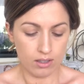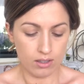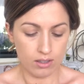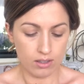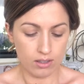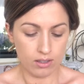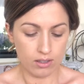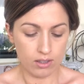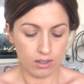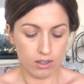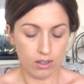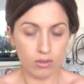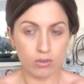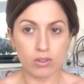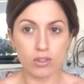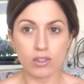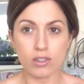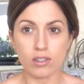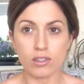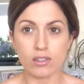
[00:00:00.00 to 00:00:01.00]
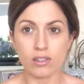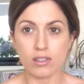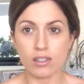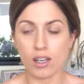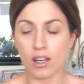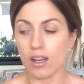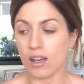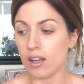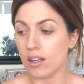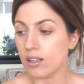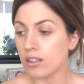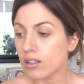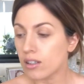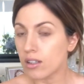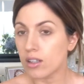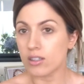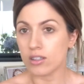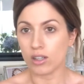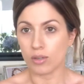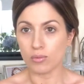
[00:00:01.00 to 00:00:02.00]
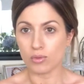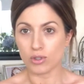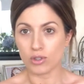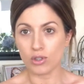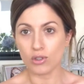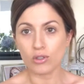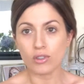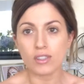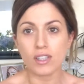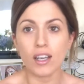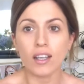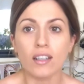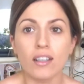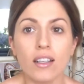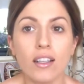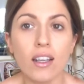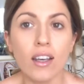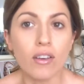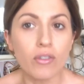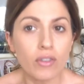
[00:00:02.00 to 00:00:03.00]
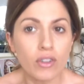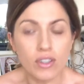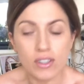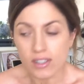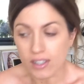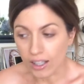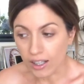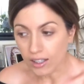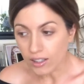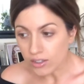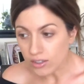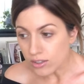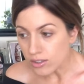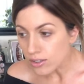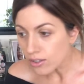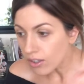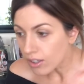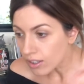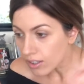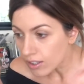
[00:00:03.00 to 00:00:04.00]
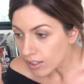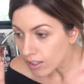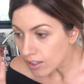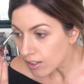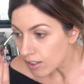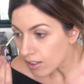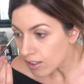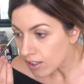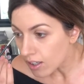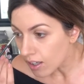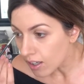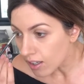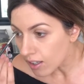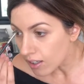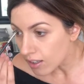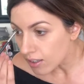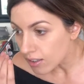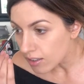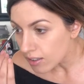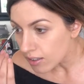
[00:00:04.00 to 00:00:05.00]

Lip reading: So I'm just gonna start. So I'm just gonna look down in here for a sec, just so I can get the line.